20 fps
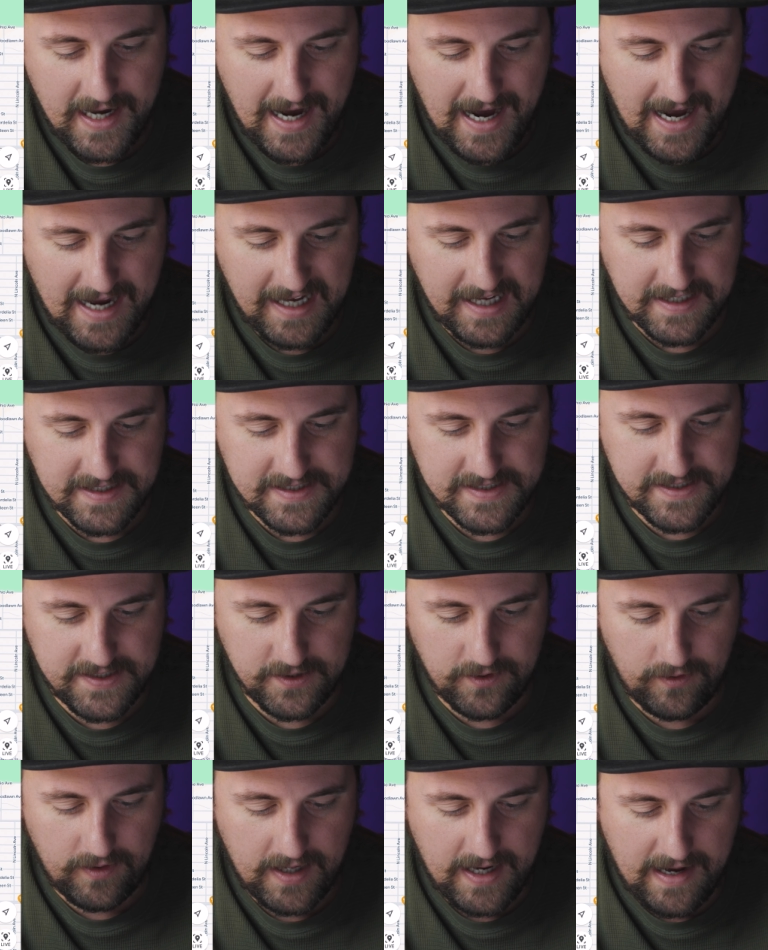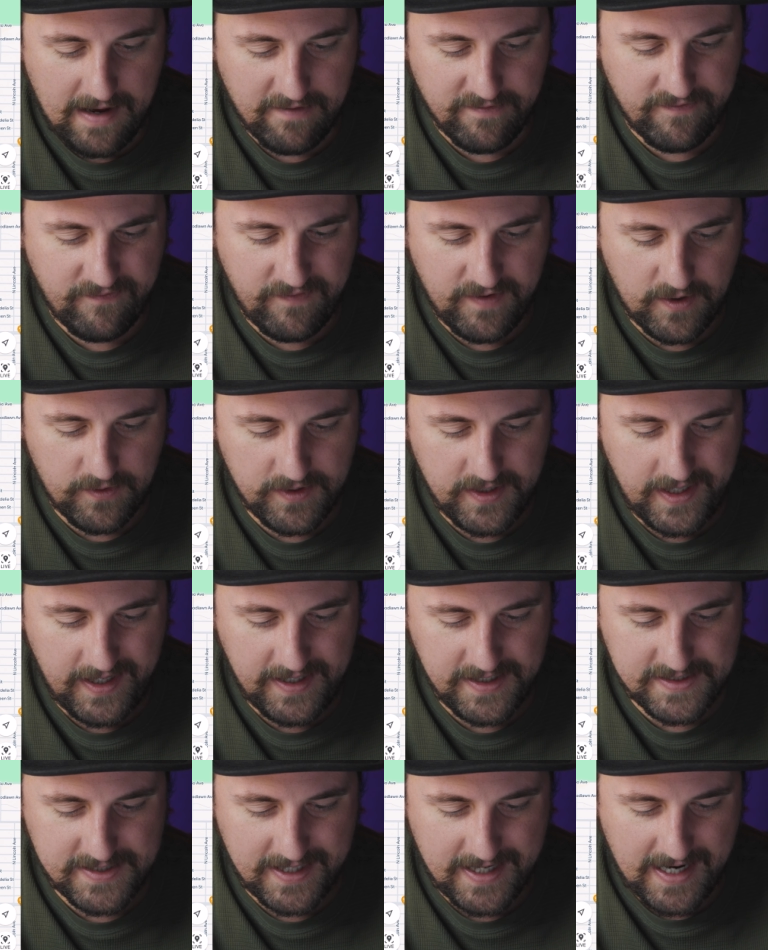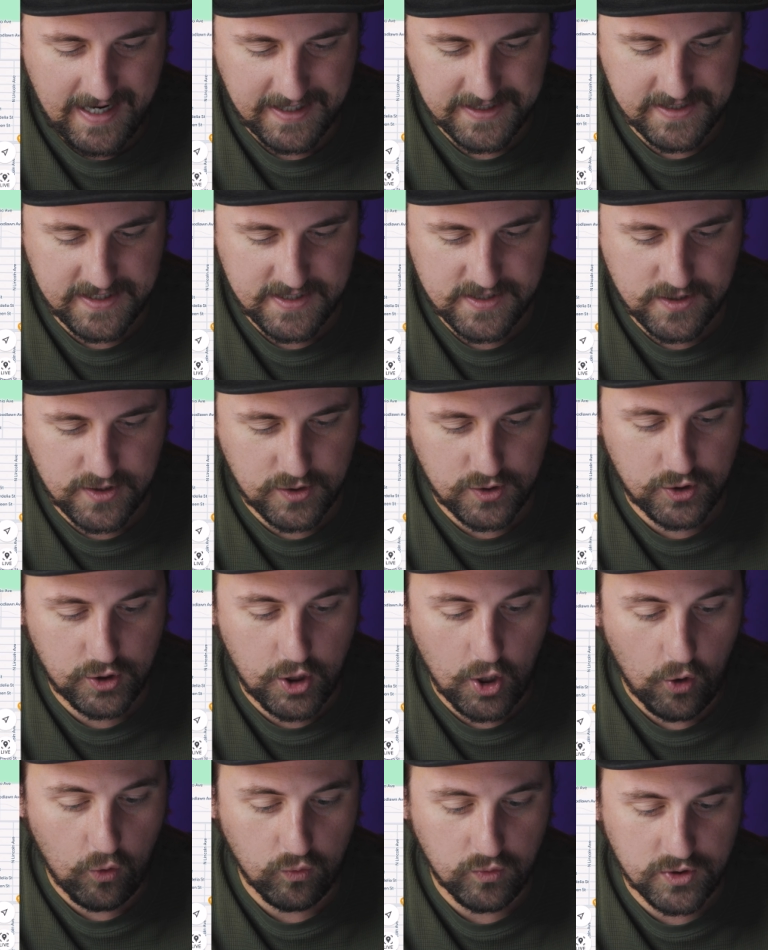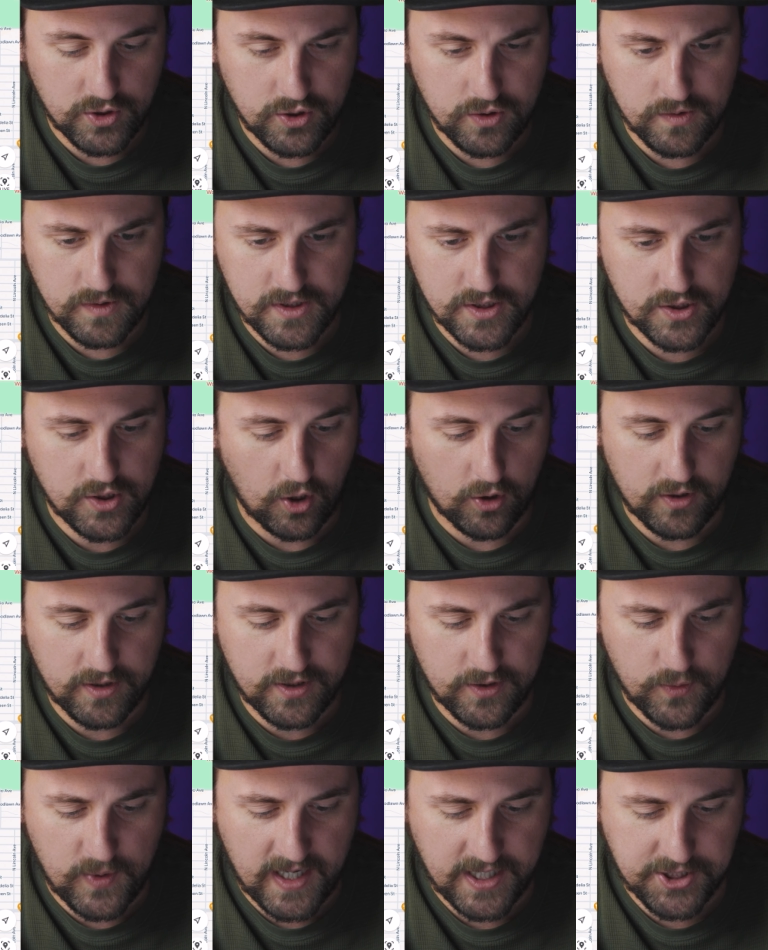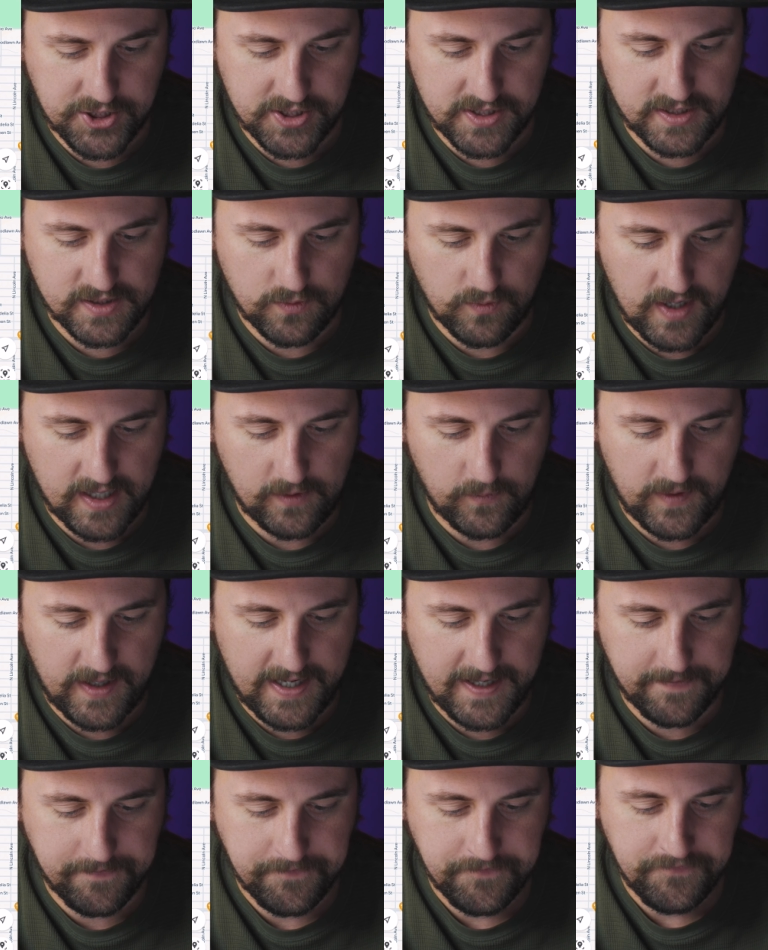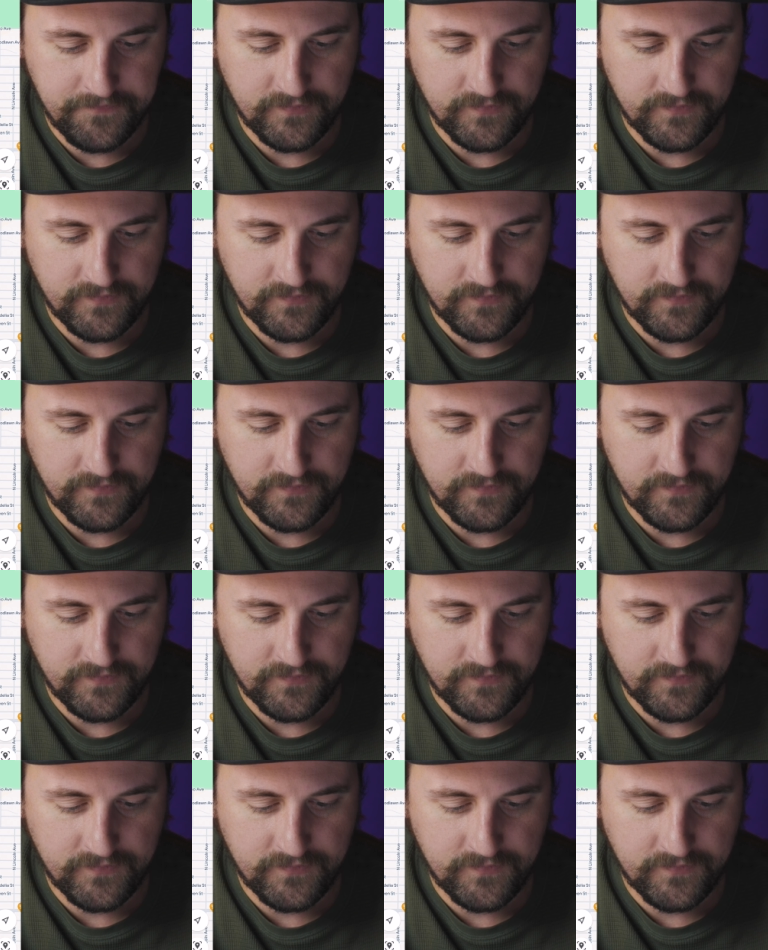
I can still have very easy access to go start directions right away.